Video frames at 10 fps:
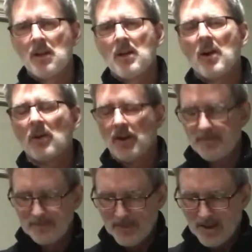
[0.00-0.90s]
All right.
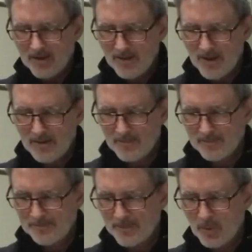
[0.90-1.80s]
Then
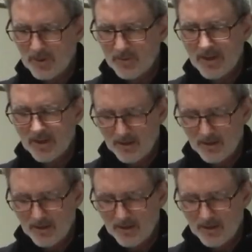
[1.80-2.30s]
once we get